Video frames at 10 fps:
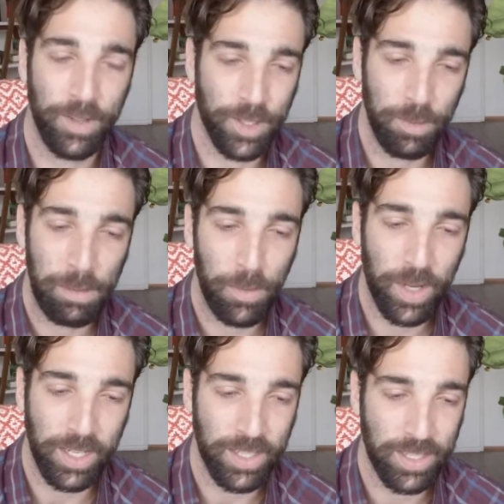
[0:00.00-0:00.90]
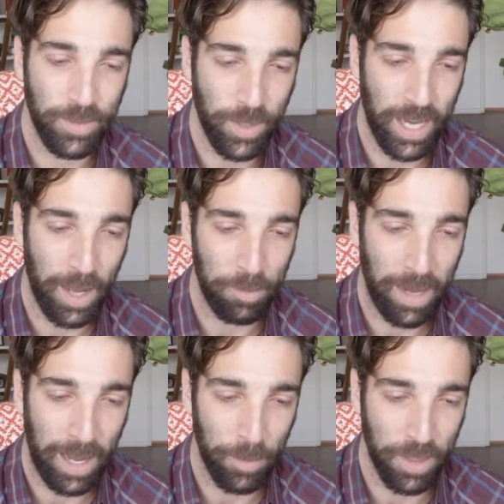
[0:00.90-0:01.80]
So maybe we can help
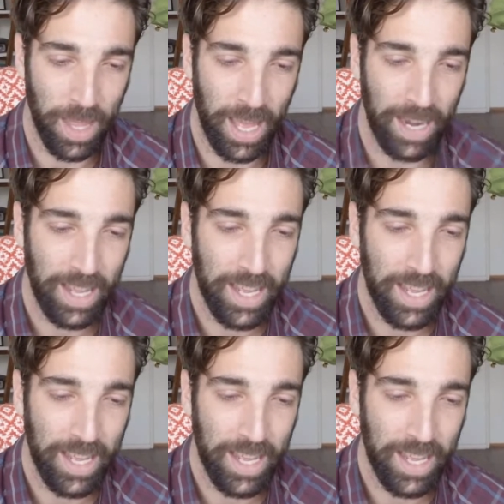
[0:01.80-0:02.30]
mom with that